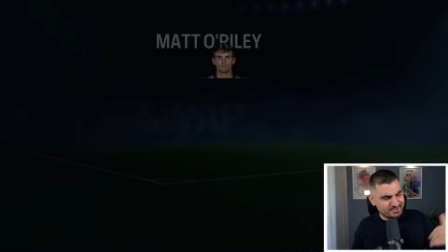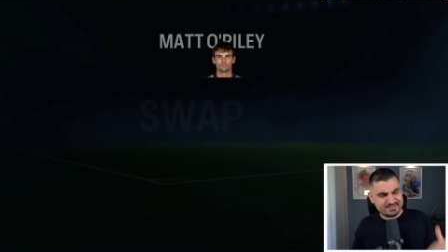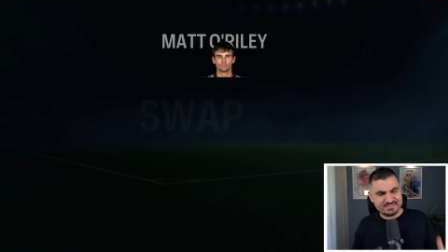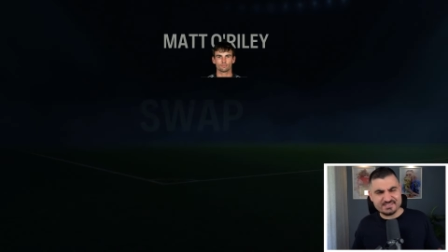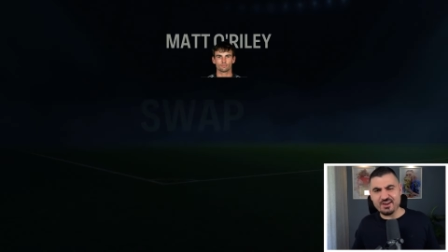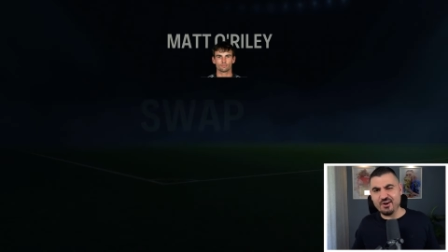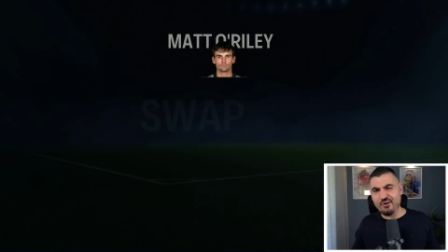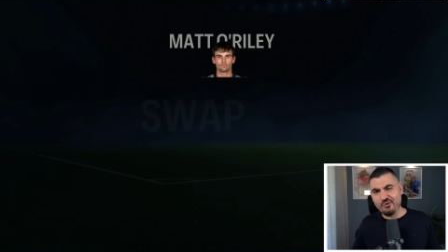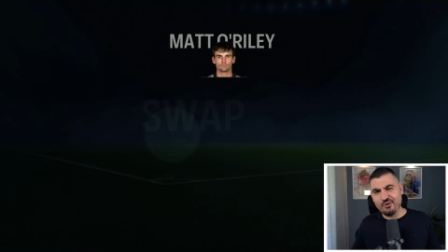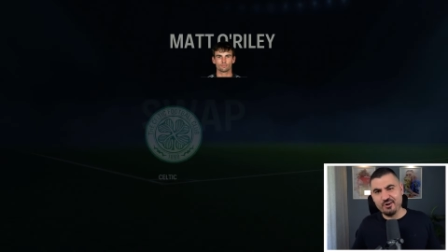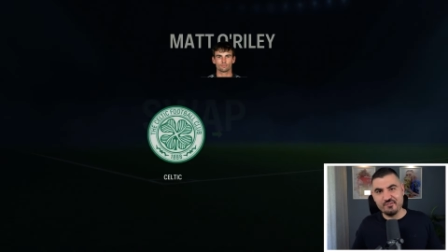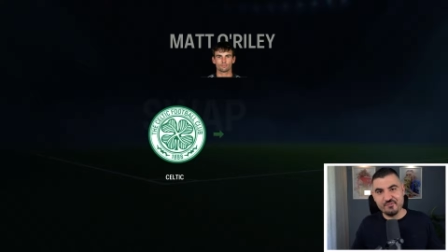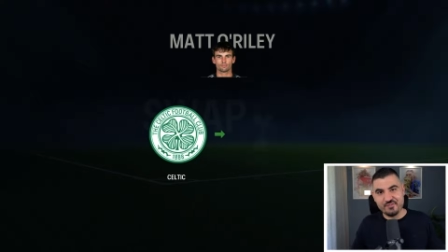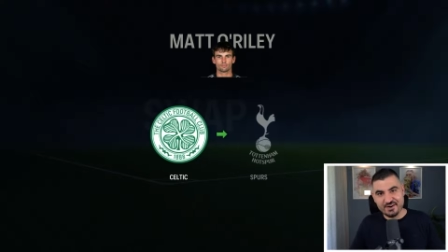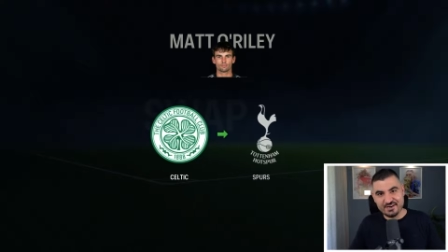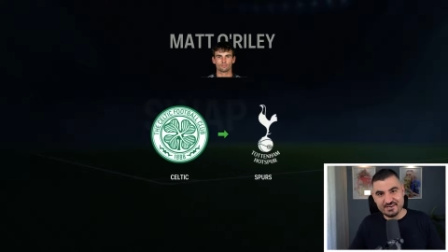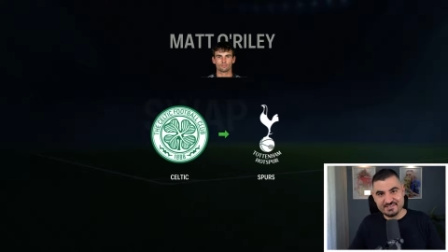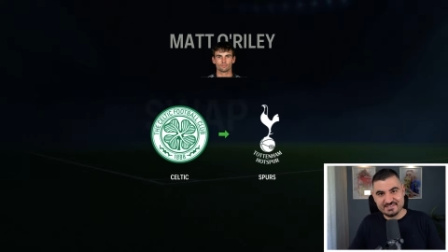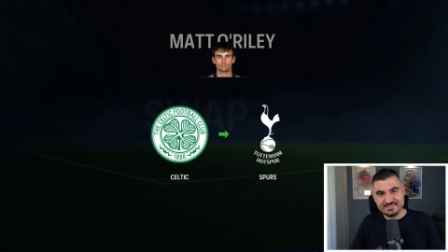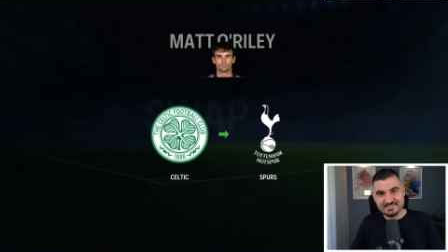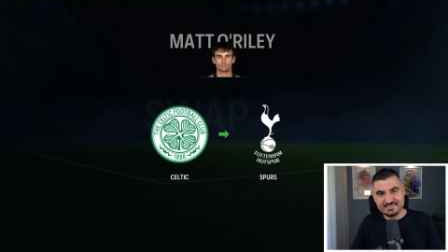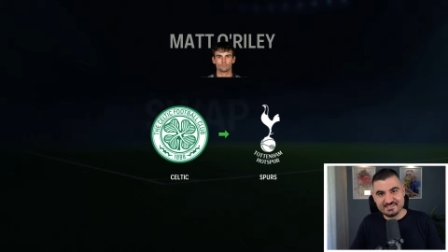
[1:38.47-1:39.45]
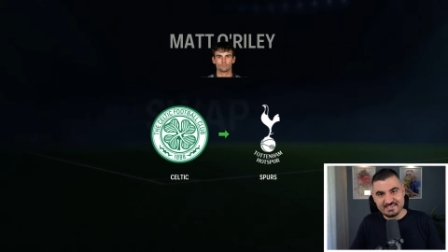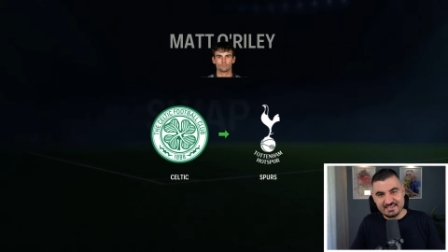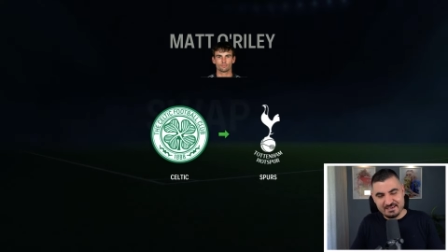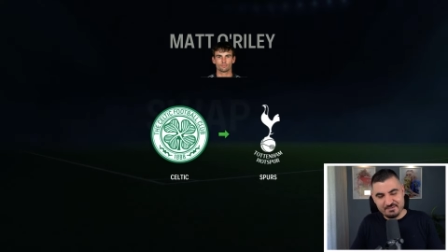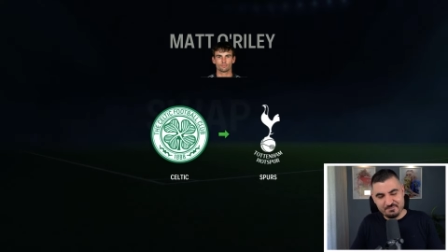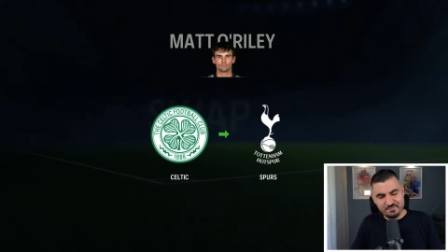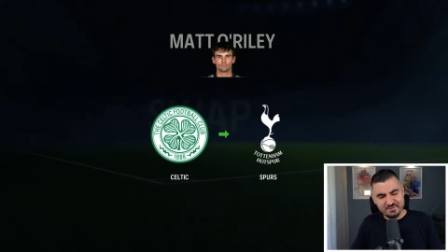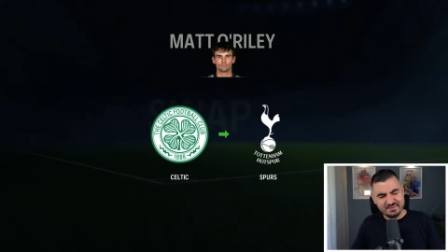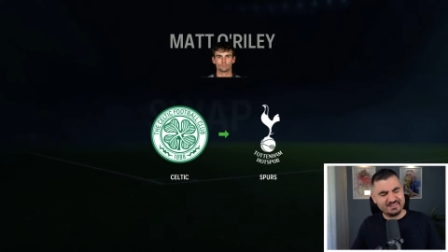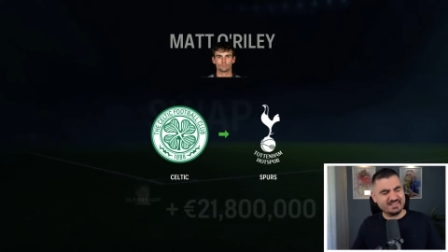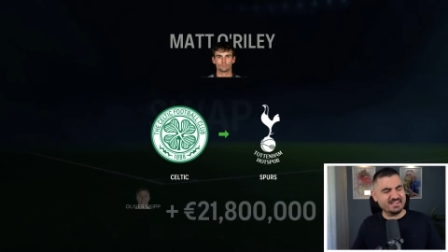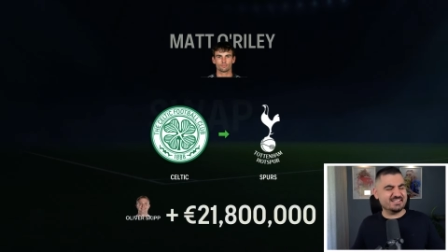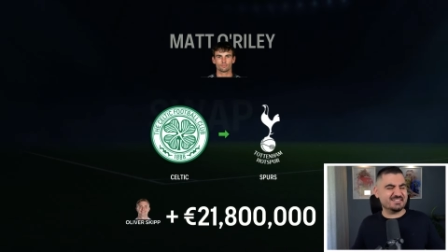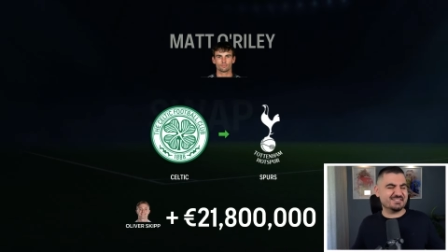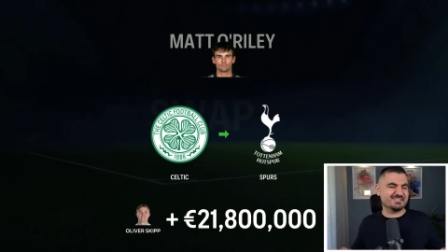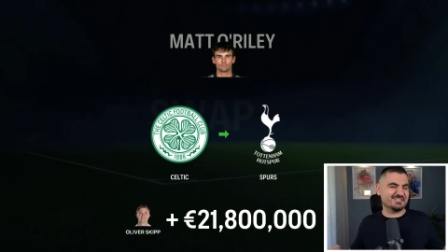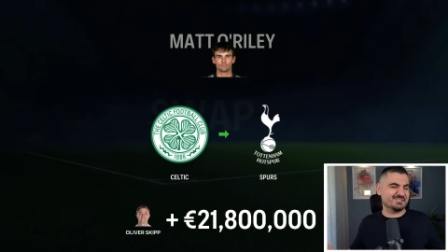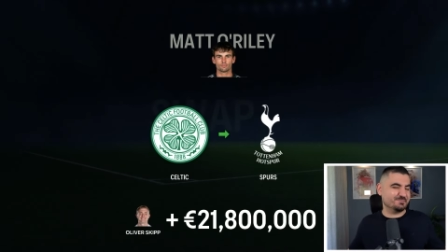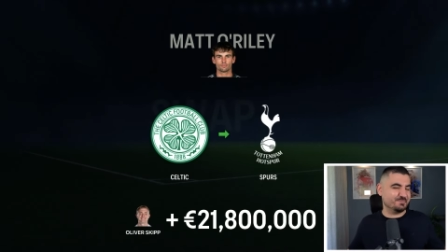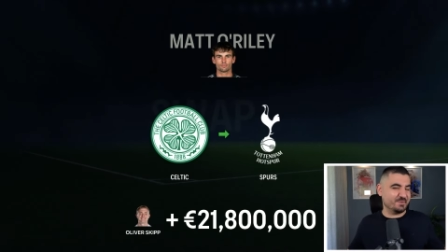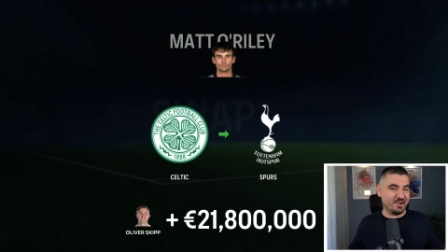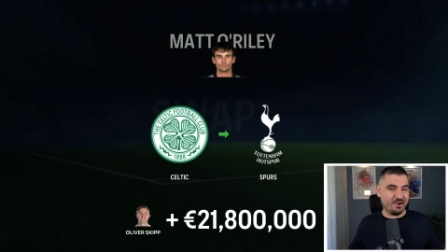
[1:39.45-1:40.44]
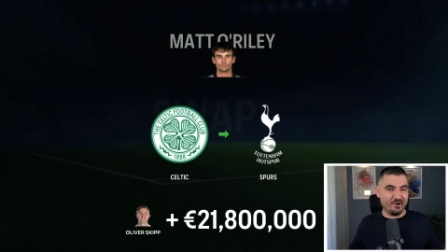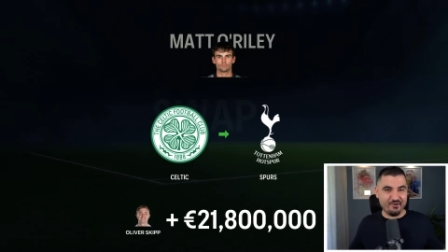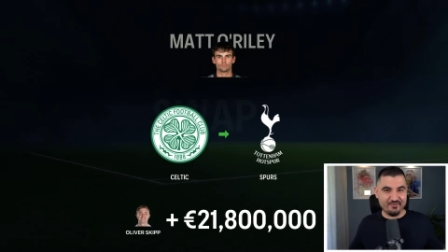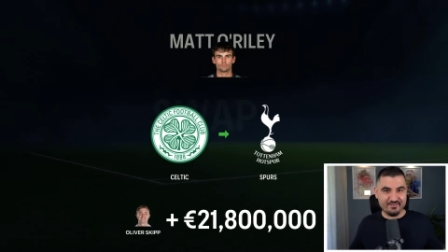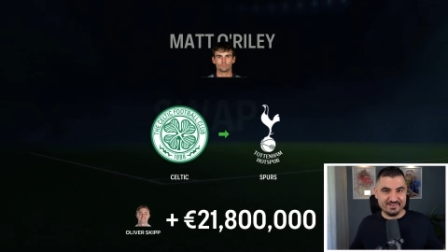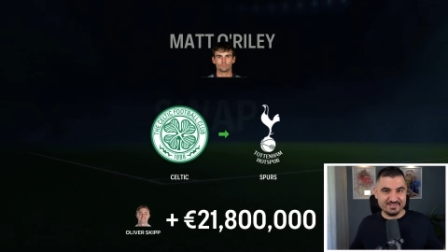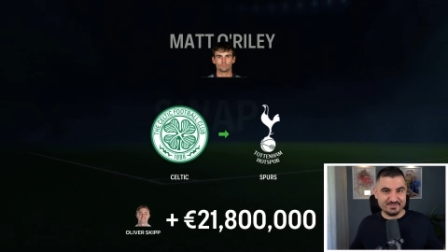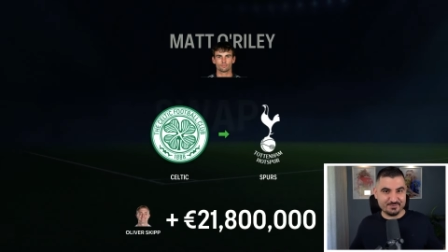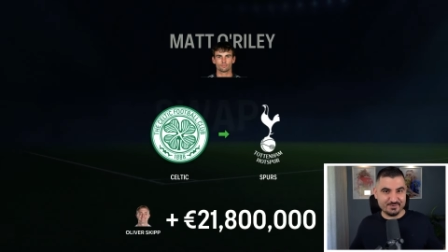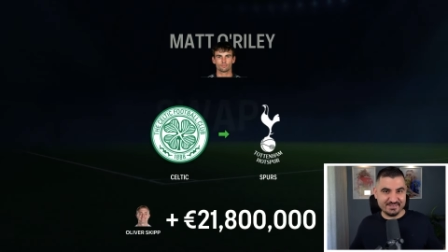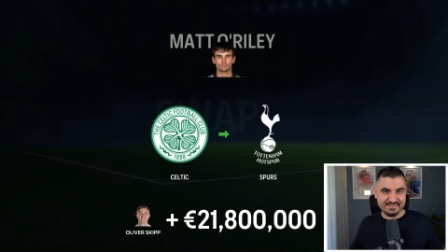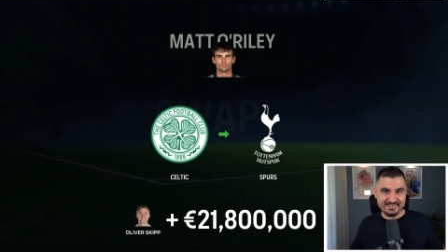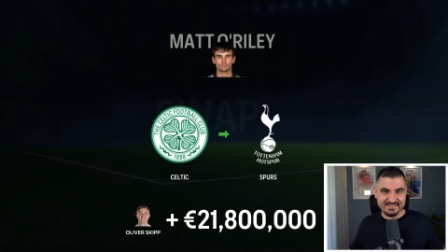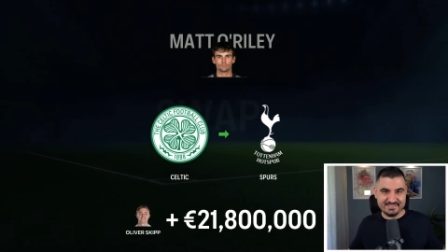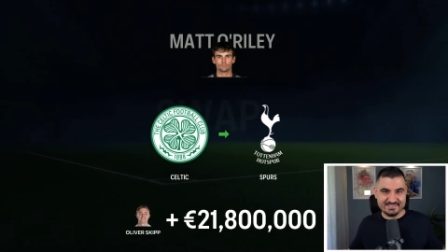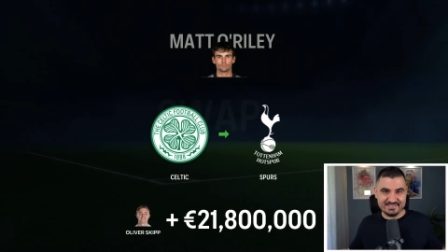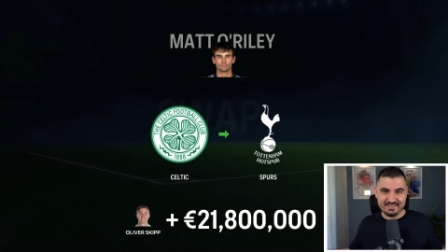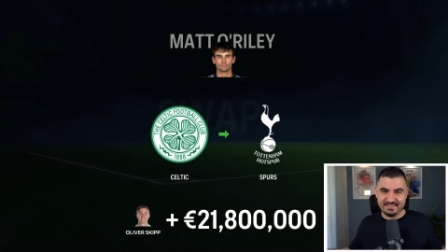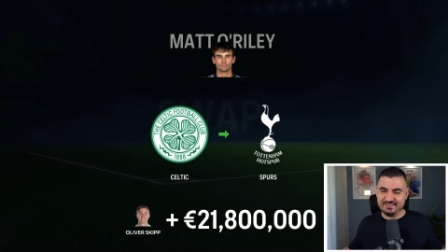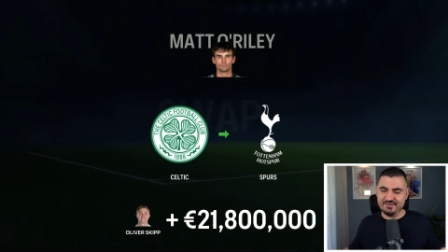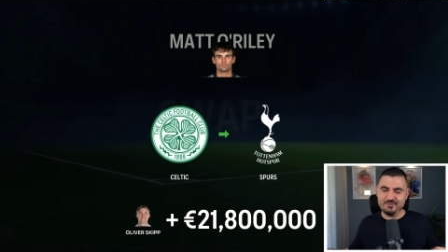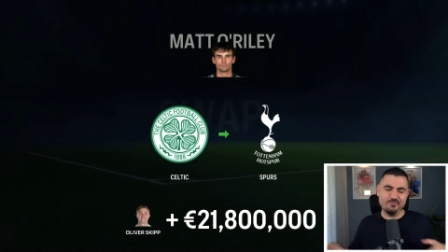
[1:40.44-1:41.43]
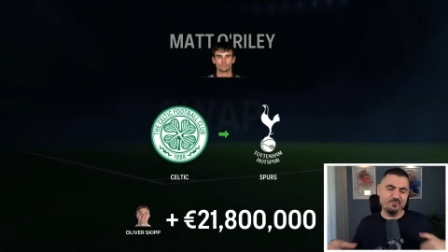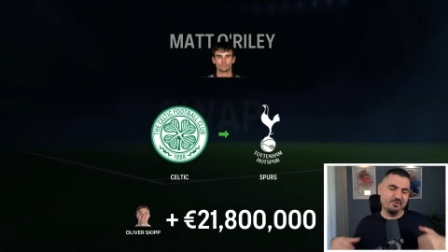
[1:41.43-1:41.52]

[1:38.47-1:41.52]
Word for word: plus Oliver Skipp, but let's just be honest with each other.